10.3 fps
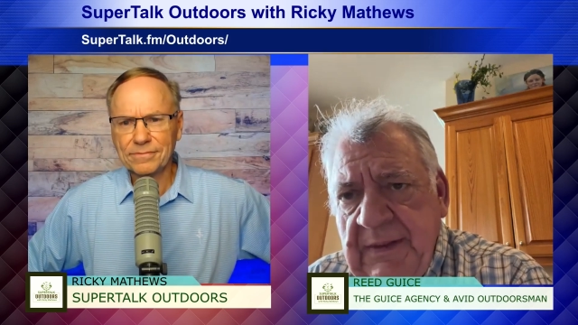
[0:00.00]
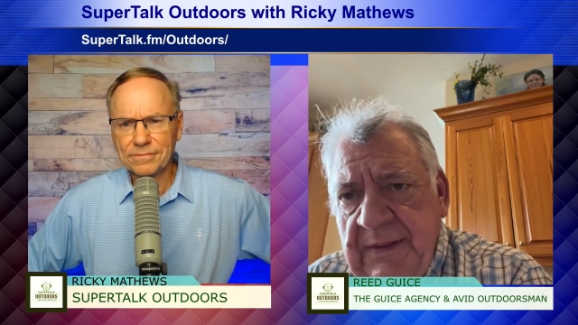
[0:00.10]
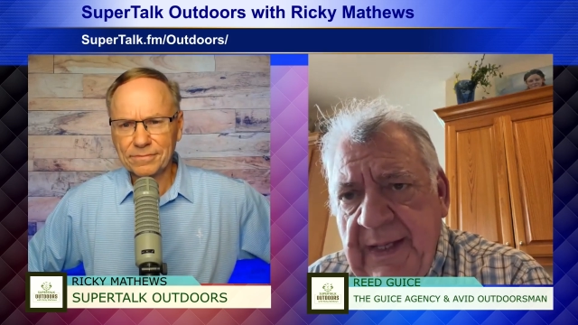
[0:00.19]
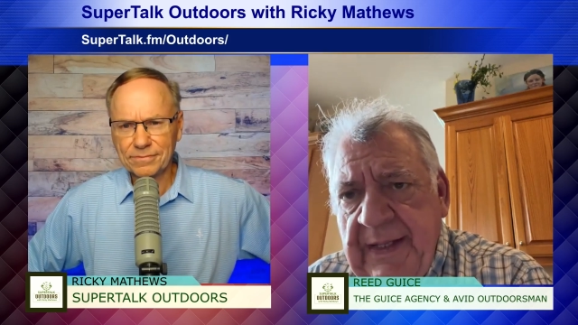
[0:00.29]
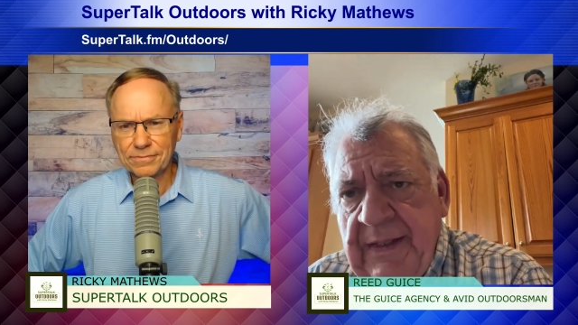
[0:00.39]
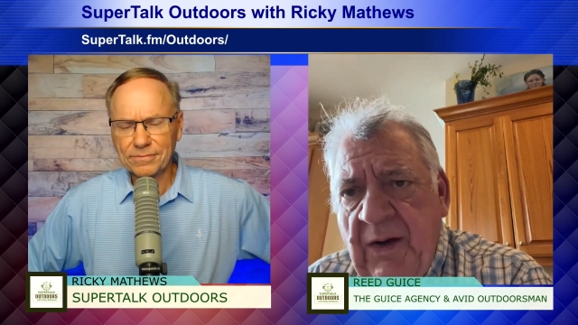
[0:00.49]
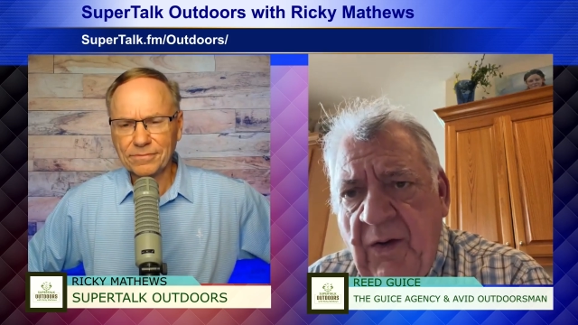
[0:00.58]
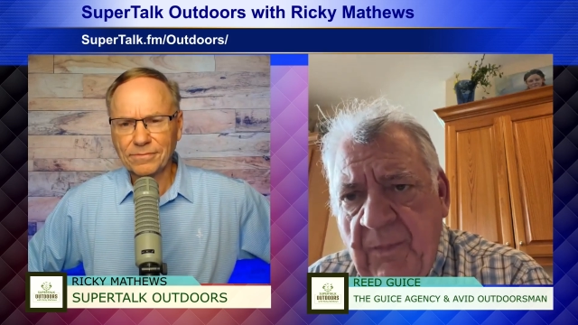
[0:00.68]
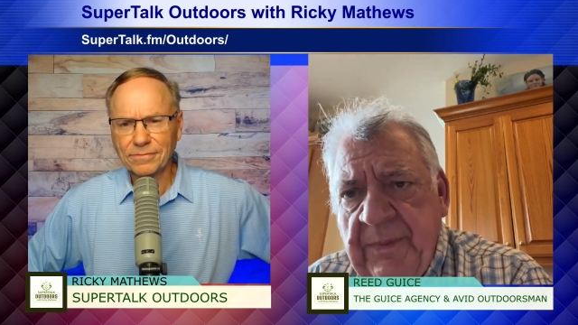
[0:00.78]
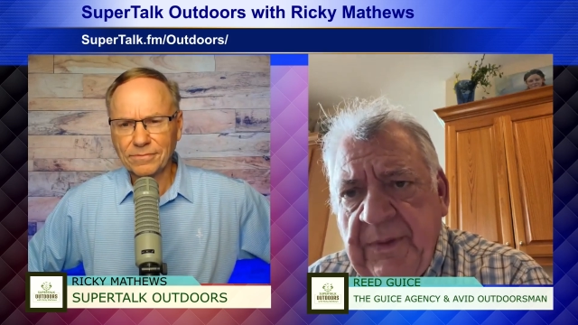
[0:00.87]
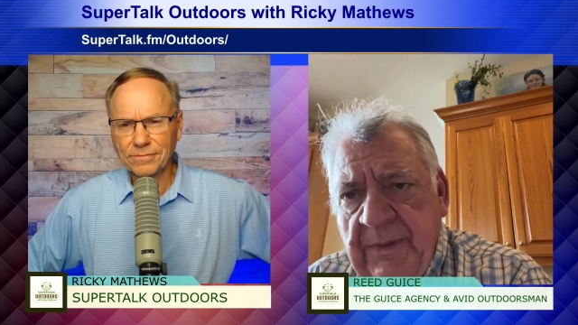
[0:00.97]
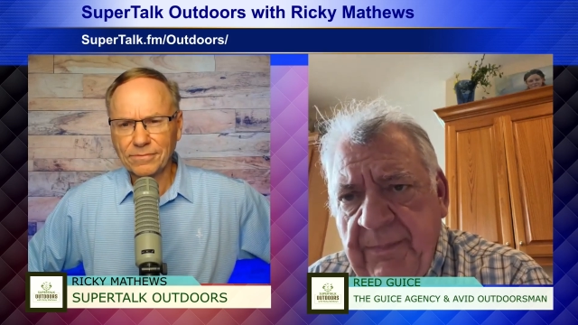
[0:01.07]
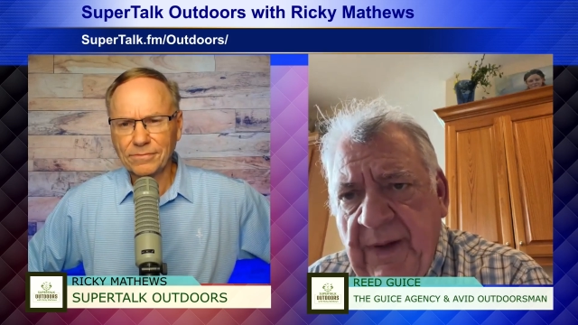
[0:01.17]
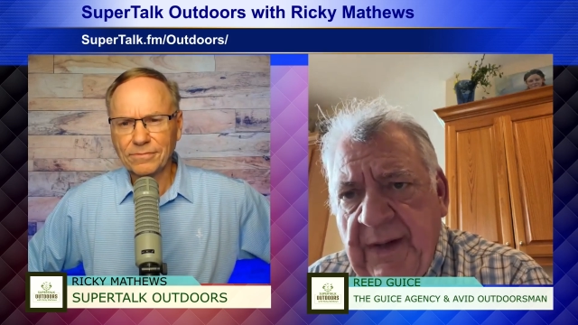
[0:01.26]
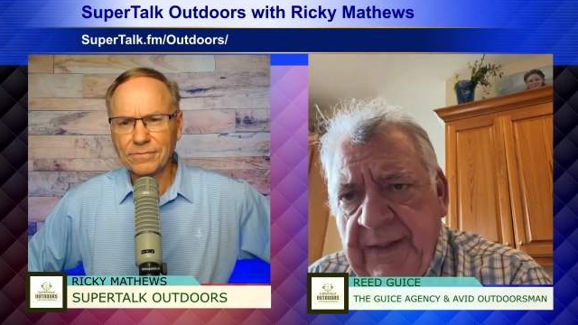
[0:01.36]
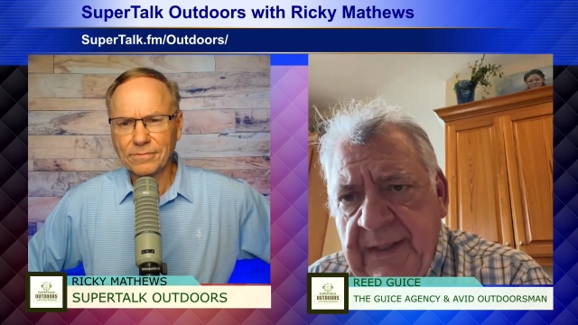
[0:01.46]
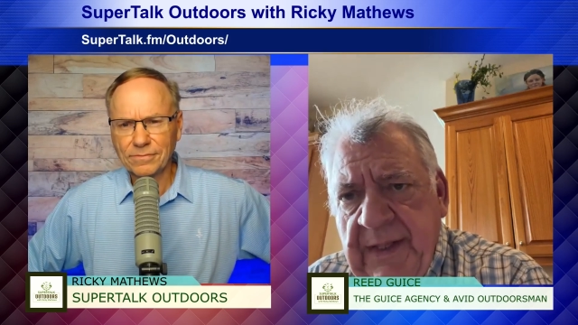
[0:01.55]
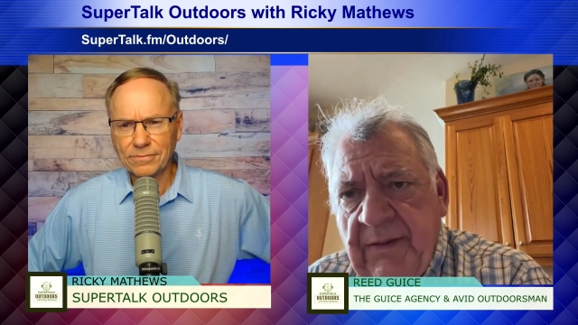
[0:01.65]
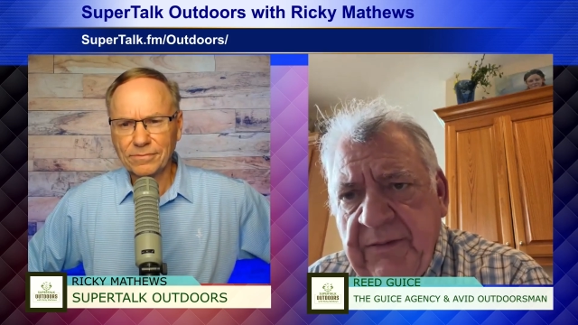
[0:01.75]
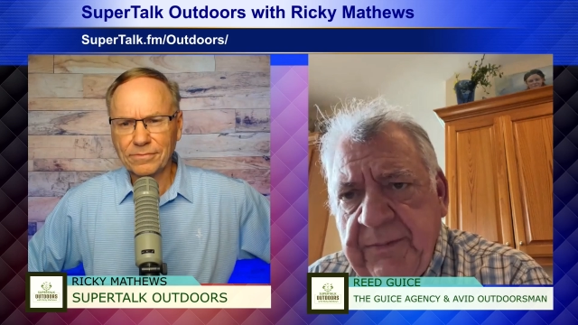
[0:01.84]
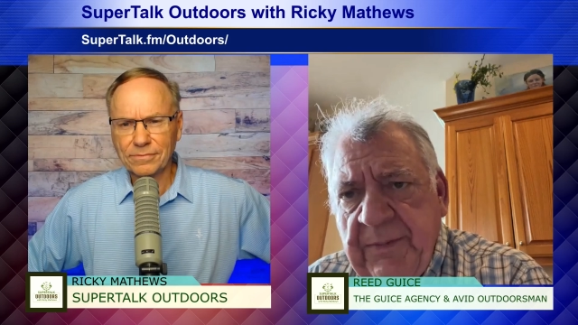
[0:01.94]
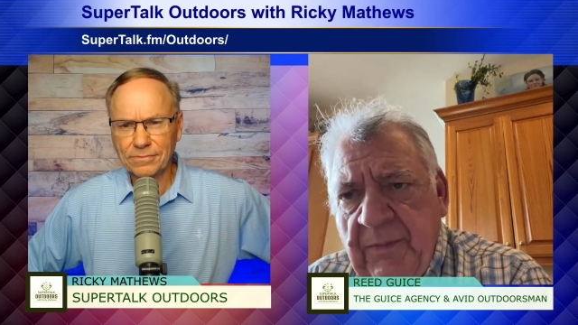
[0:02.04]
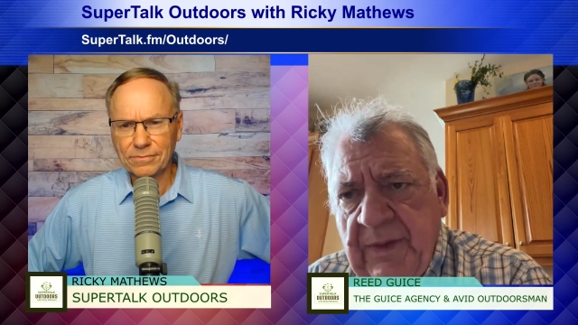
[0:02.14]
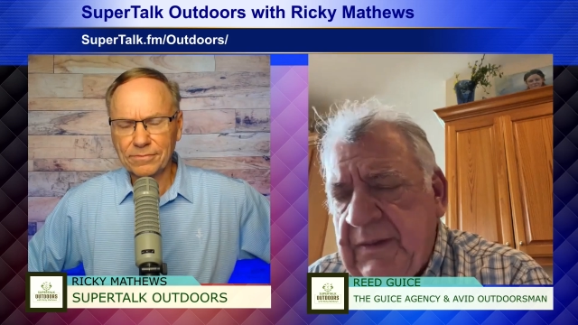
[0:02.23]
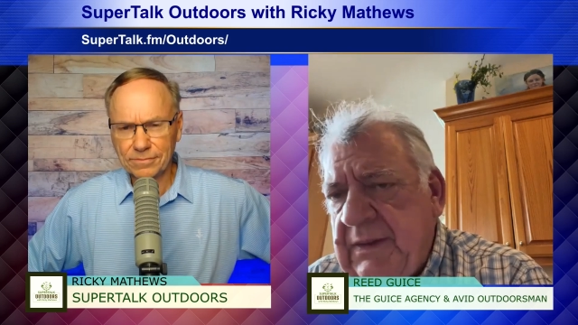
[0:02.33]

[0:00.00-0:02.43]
Speaker 1: they open the Bonnet Carré spillway.